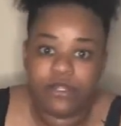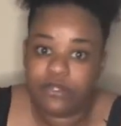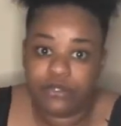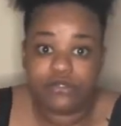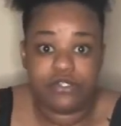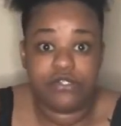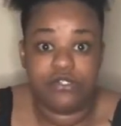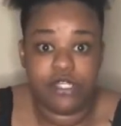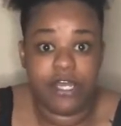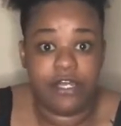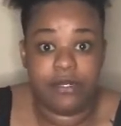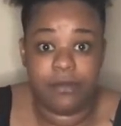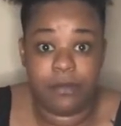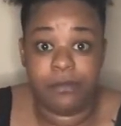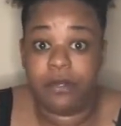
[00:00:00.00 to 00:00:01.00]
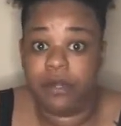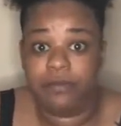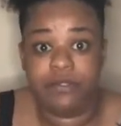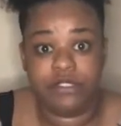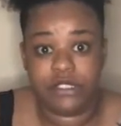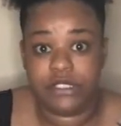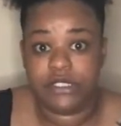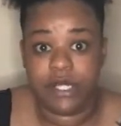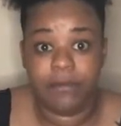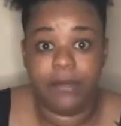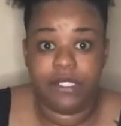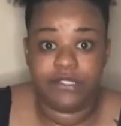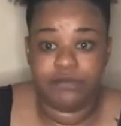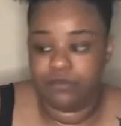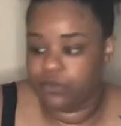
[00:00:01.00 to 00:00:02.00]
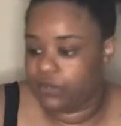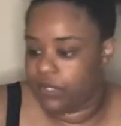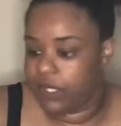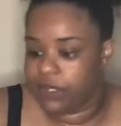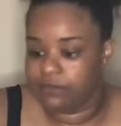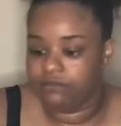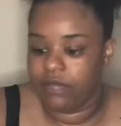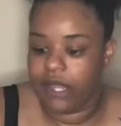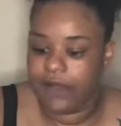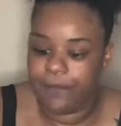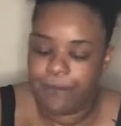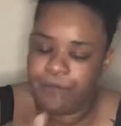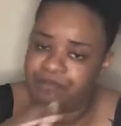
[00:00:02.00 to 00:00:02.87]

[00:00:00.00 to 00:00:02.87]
you still stay in them apartments? Because I'm about to pull up. Like,